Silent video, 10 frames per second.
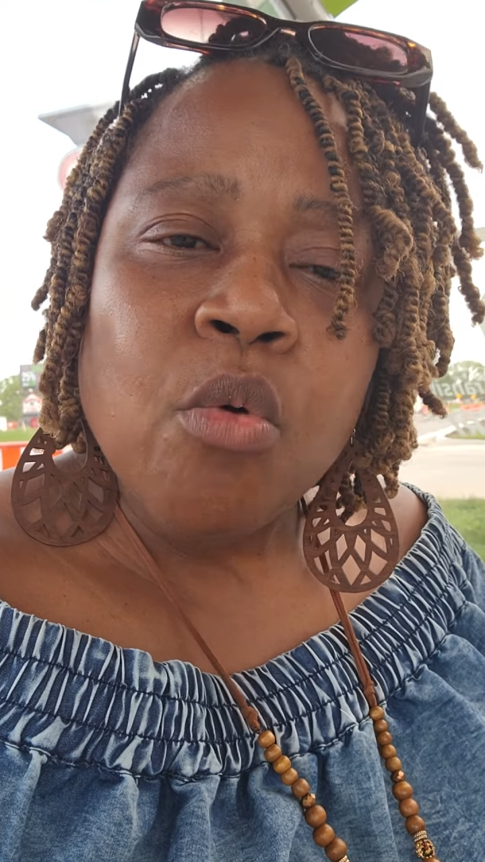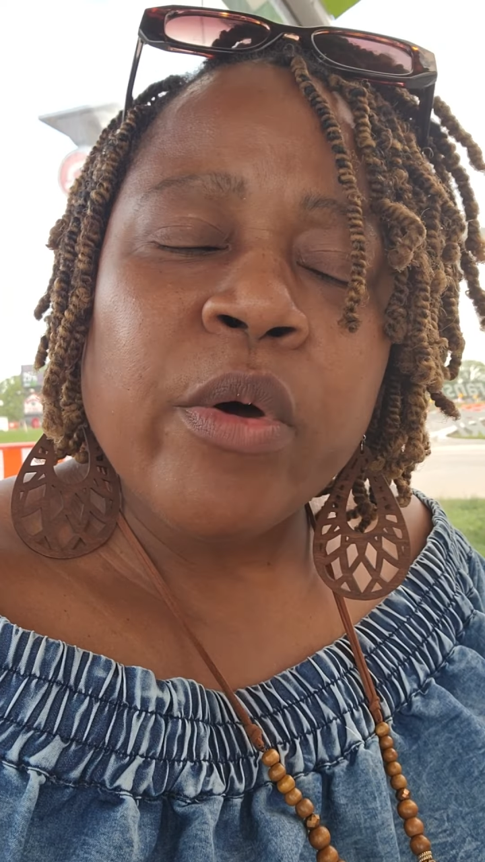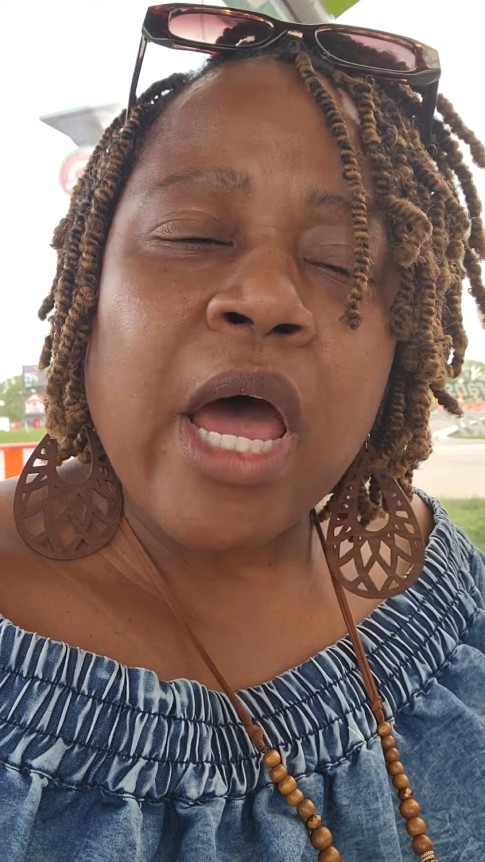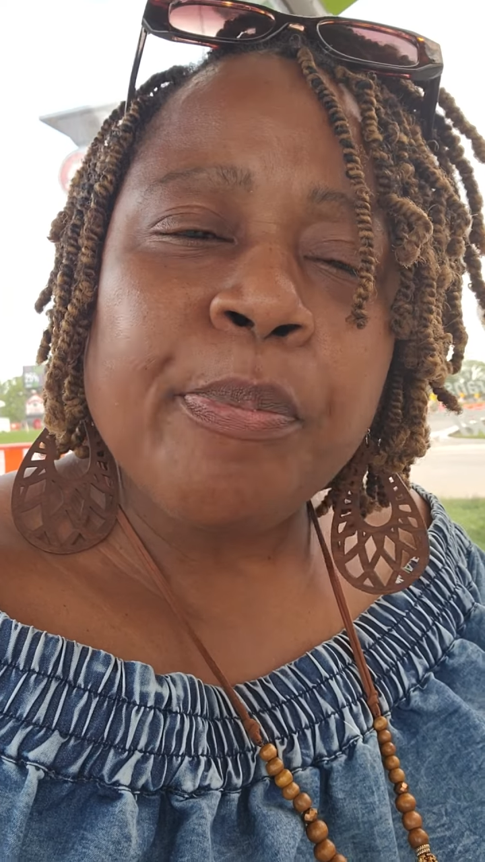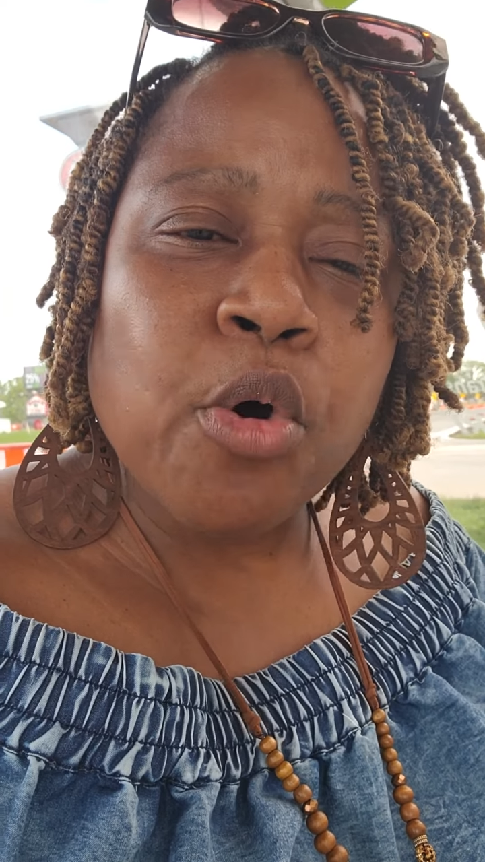
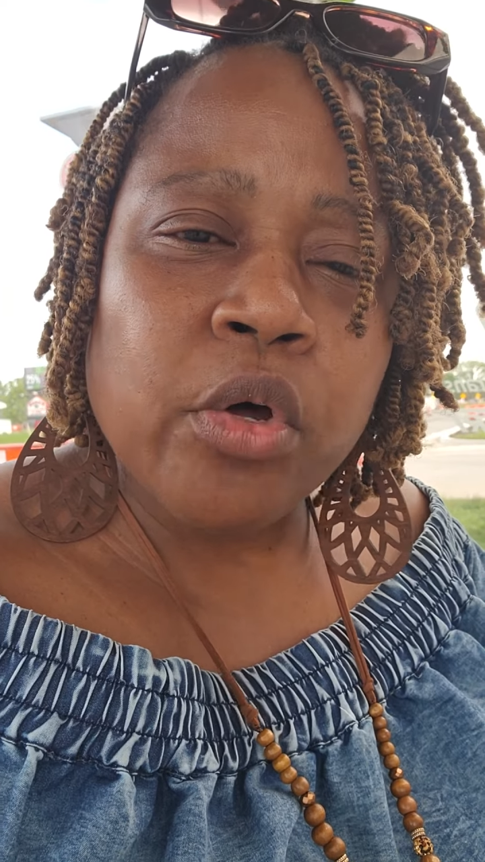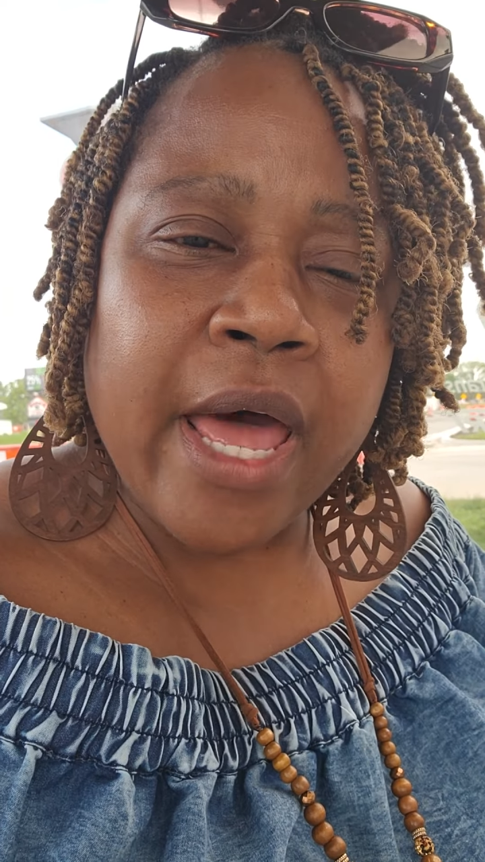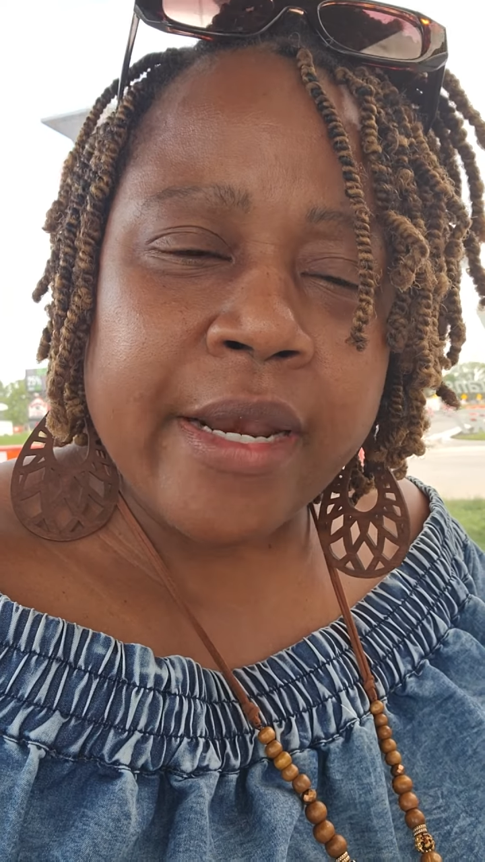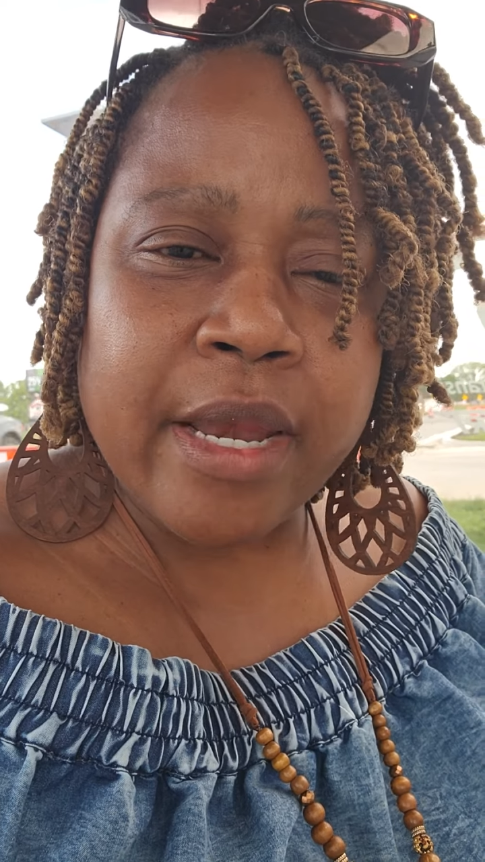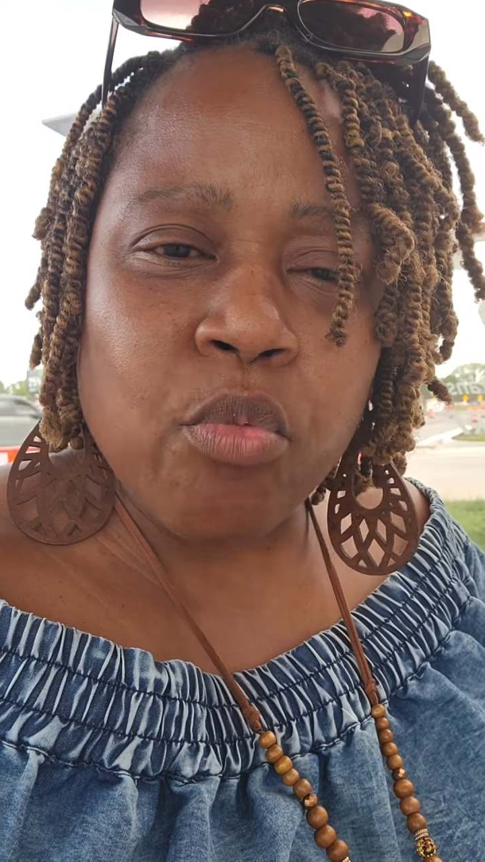When I pulled
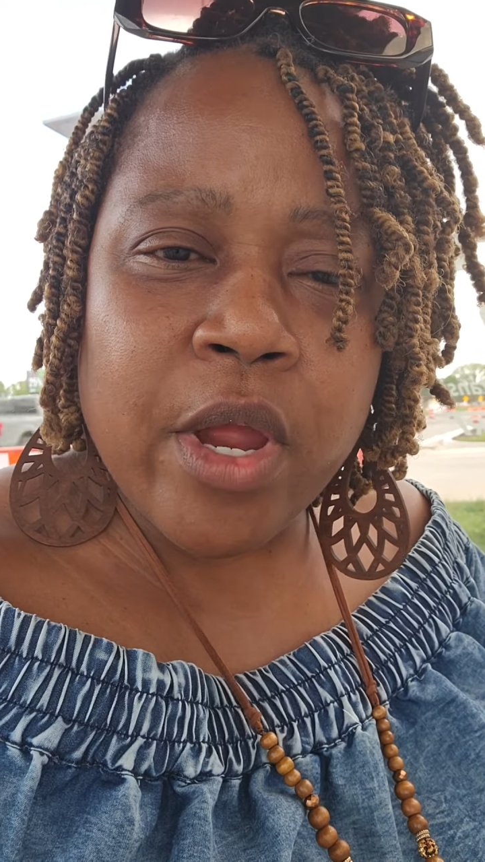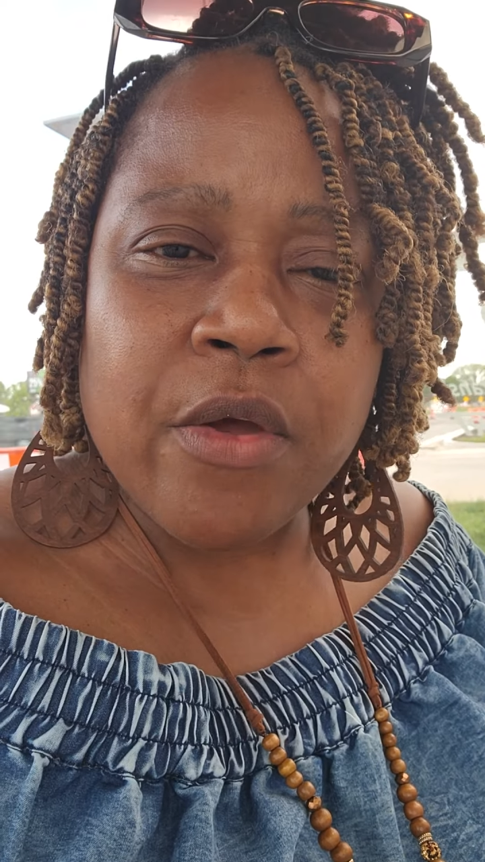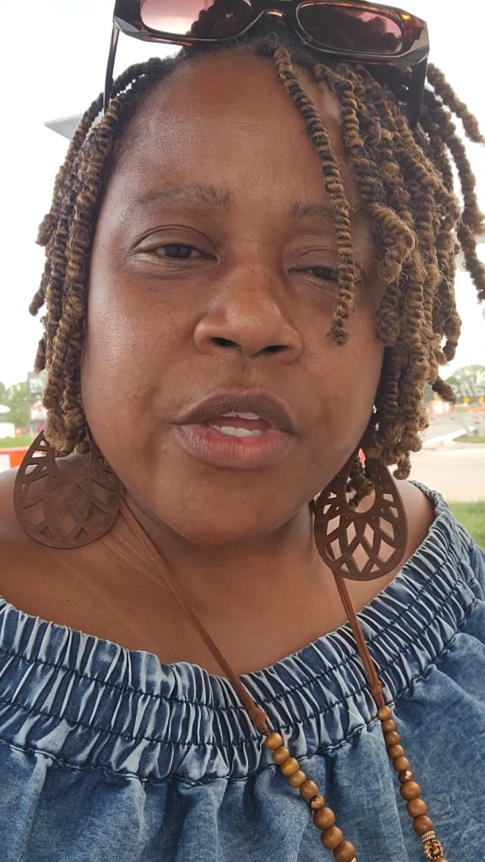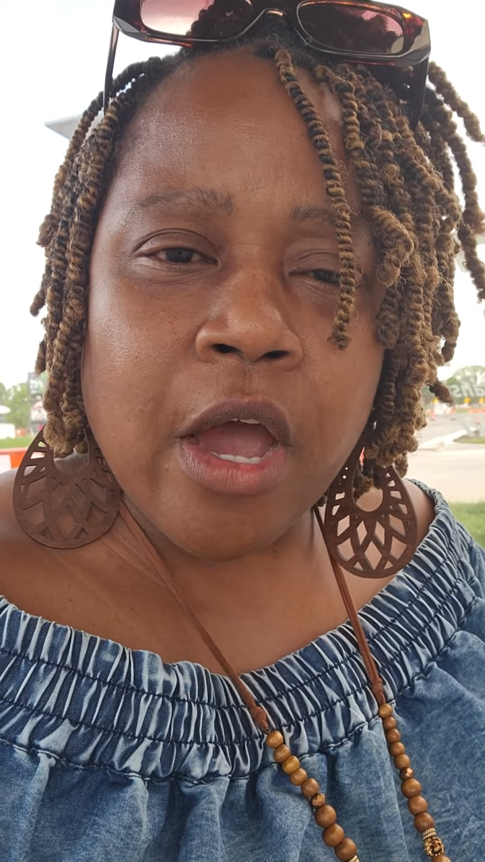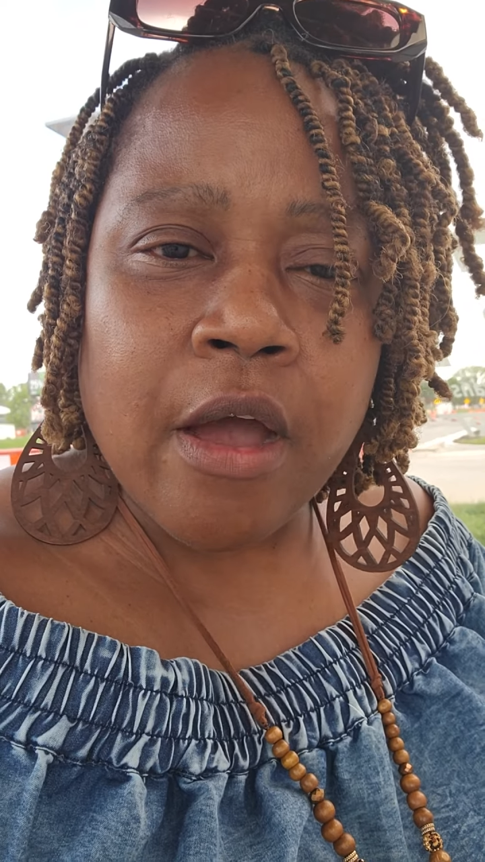out of that
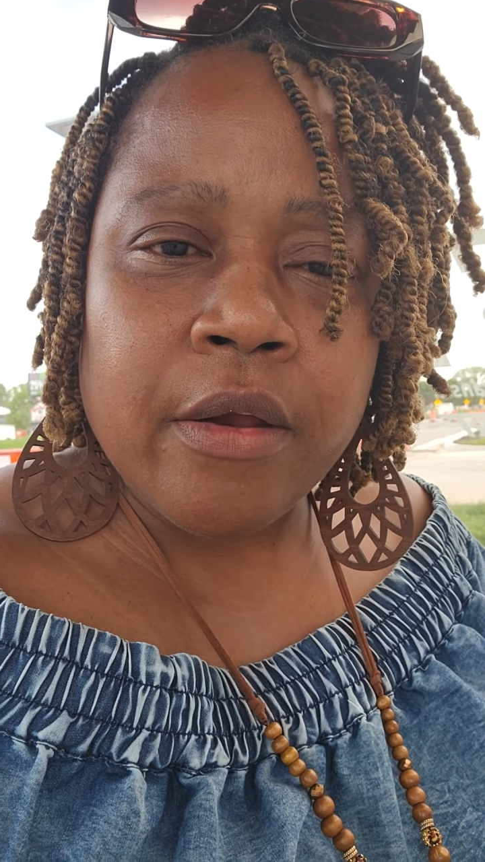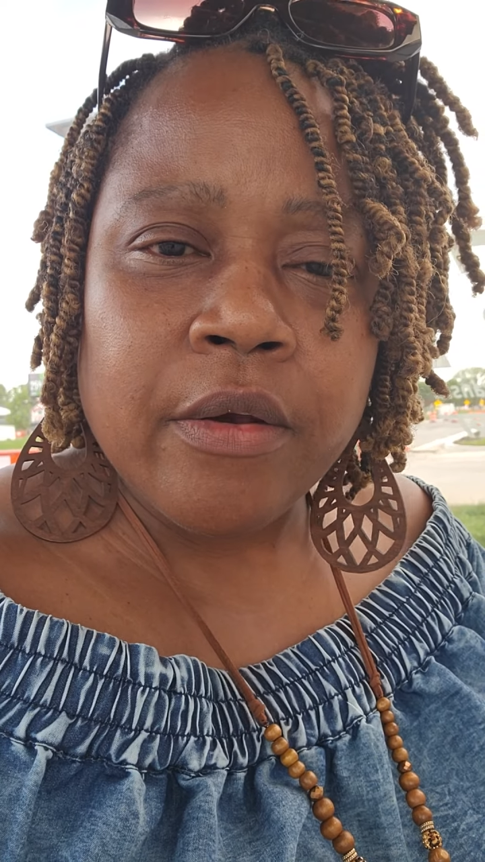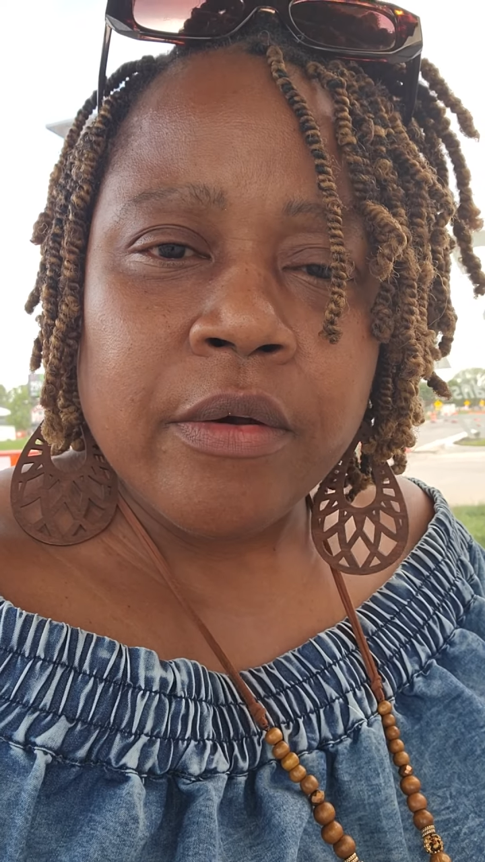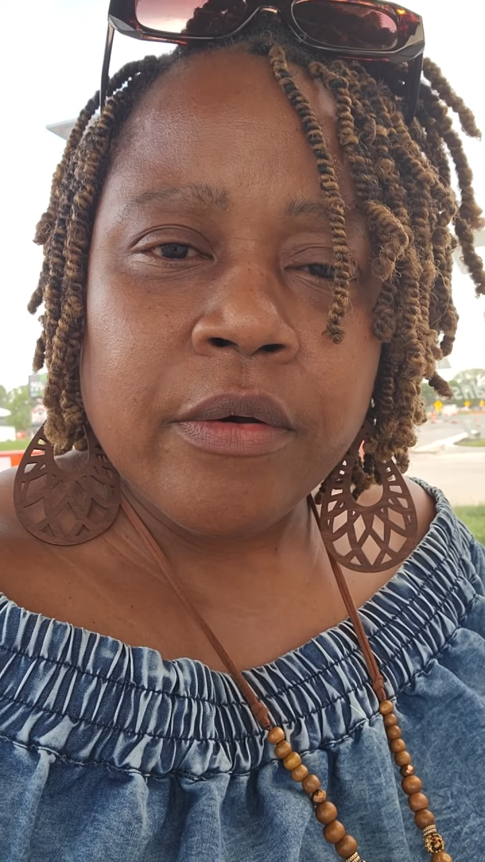rail yard,